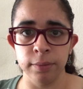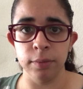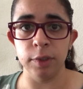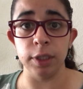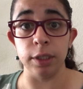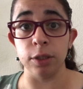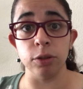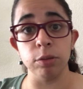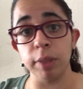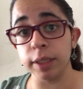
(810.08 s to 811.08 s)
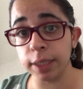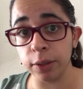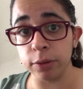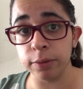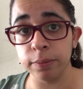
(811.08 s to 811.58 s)
need those to make
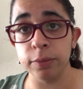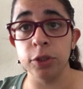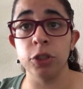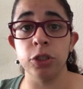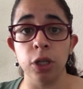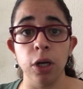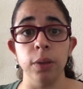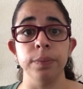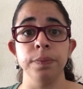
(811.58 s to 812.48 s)
sound. So